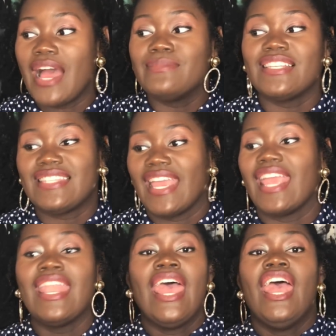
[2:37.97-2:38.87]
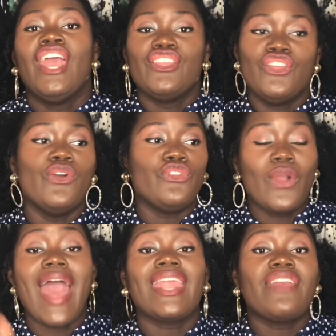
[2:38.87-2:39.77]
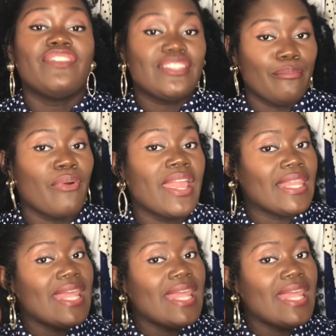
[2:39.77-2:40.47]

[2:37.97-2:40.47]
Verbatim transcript: I'm just saying, you you got to give us a break.